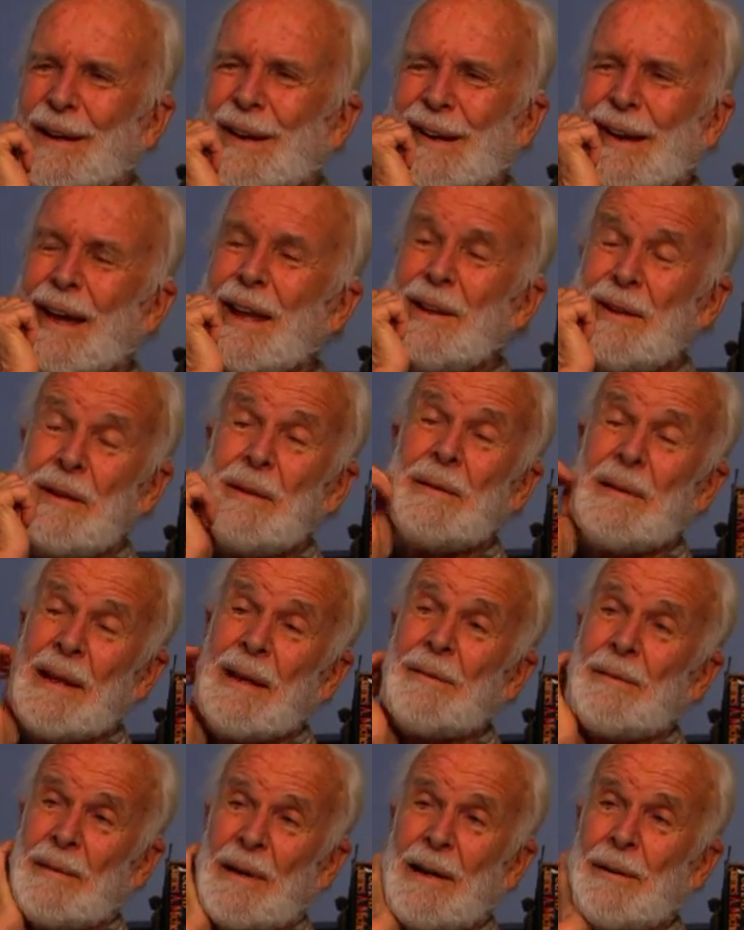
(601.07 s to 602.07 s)
And
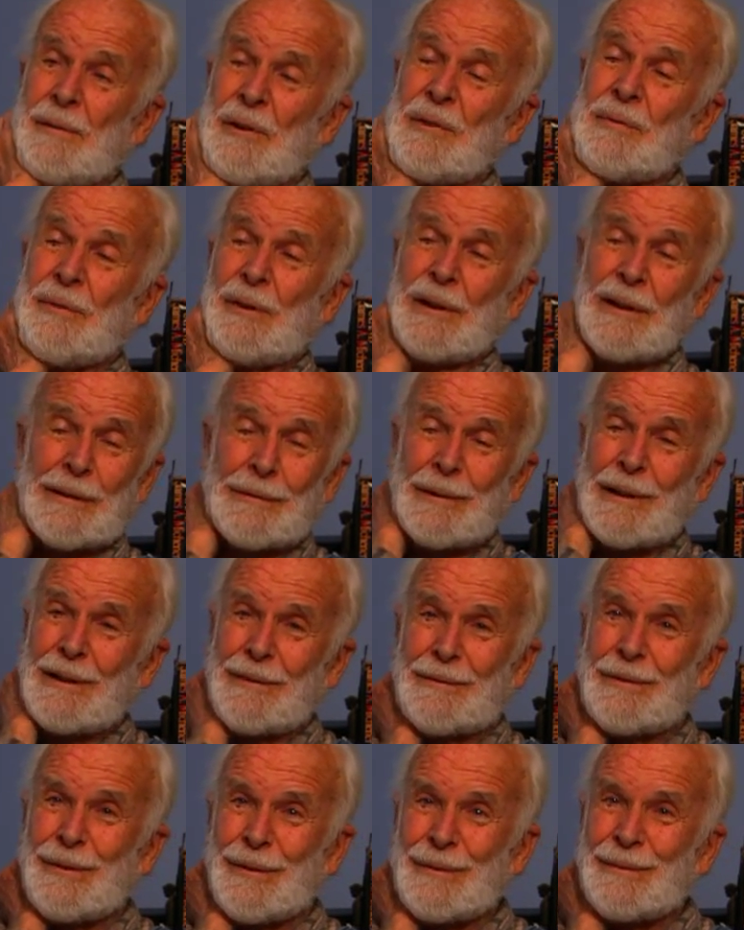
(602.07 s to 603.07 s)
I was very
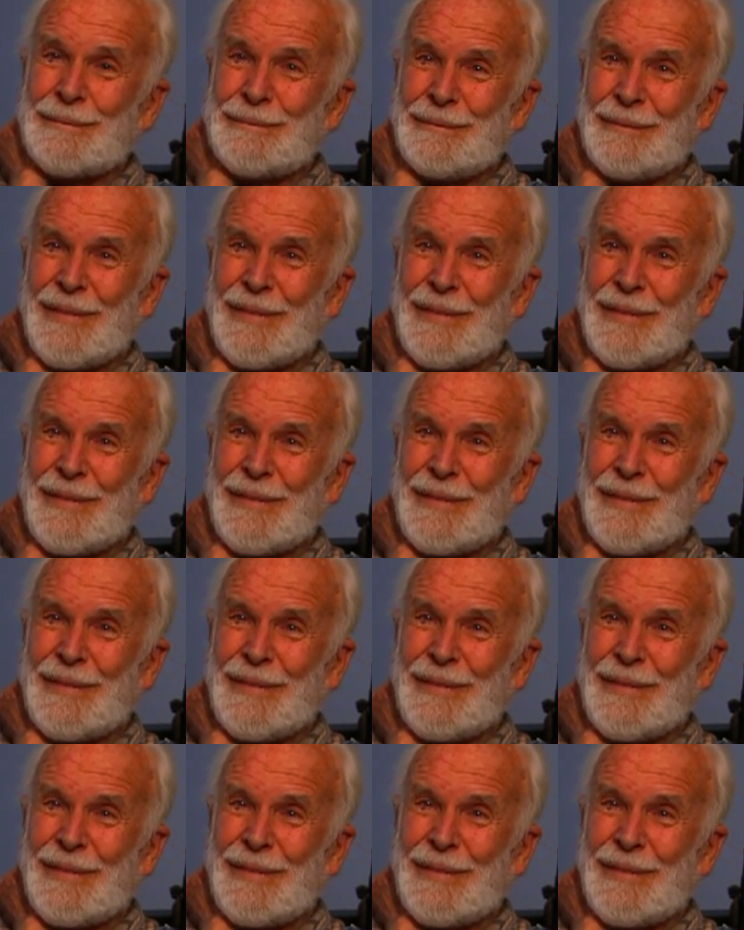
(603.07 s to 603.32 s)
grateful.